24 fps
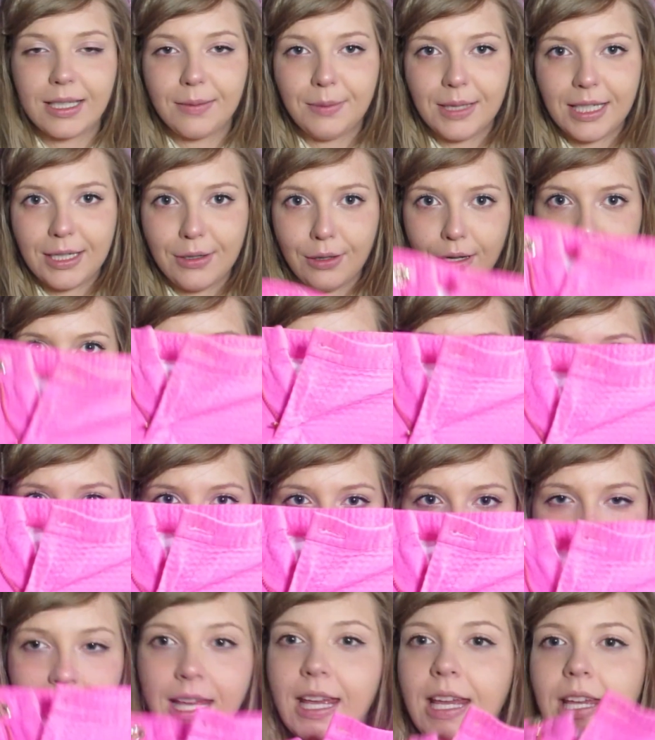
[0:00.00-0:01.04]
to be
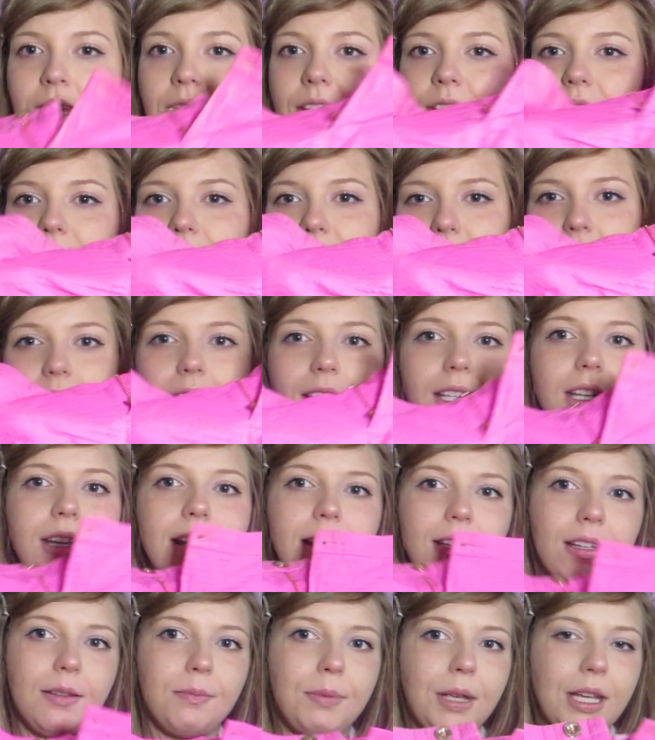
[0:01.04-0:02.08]
kawaii, you need
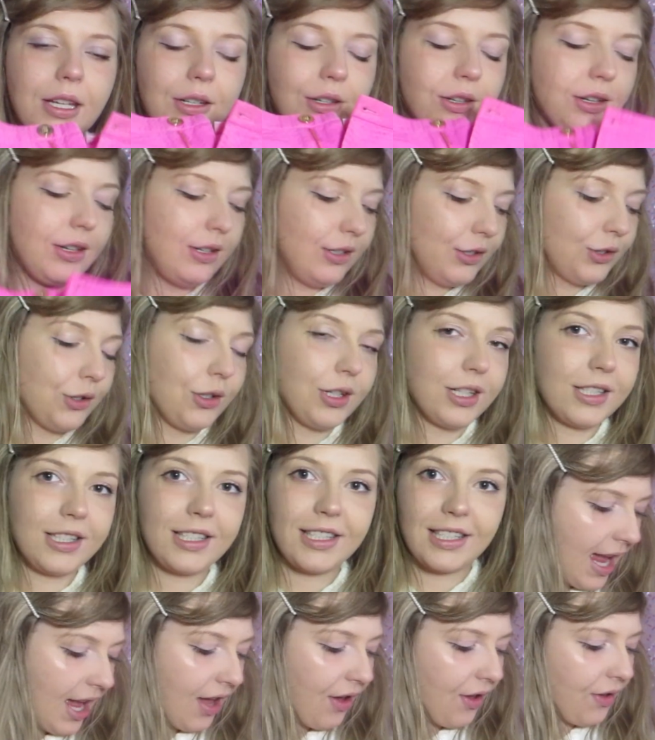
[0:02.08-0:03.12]
pink
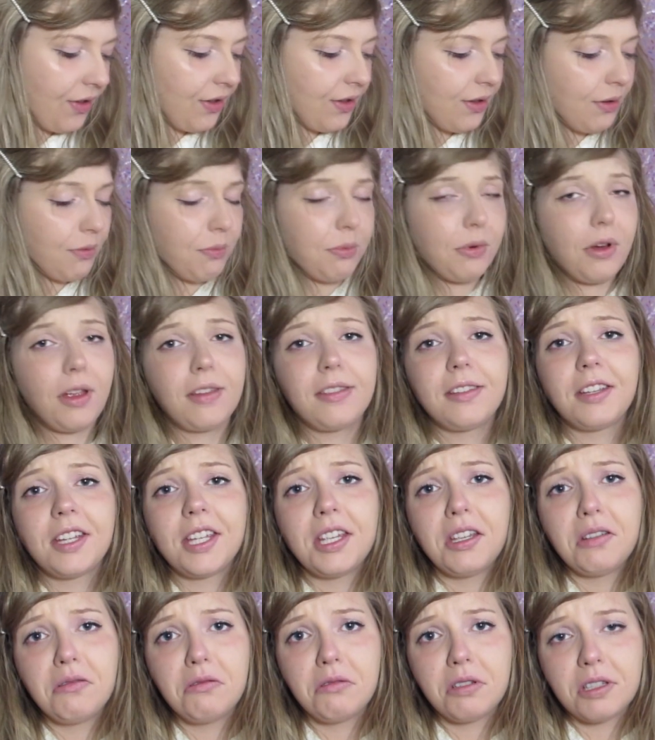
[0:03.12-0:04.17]
shorts. I also brought the
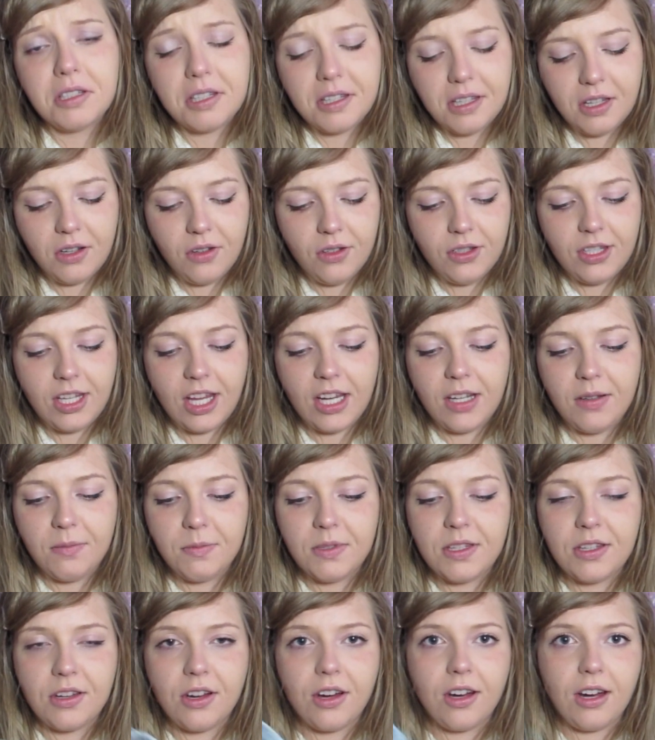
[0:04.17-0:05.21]
cutest little denim
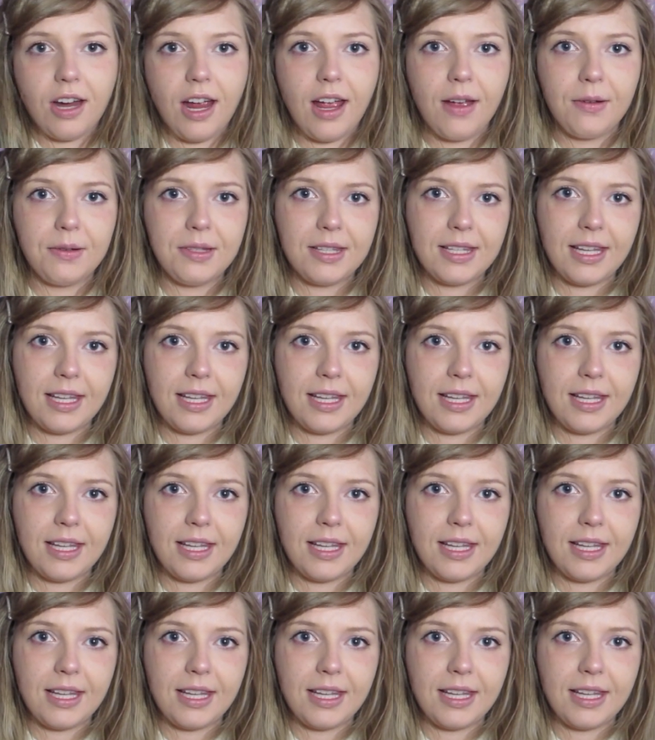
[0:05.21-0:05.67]
skirt. I would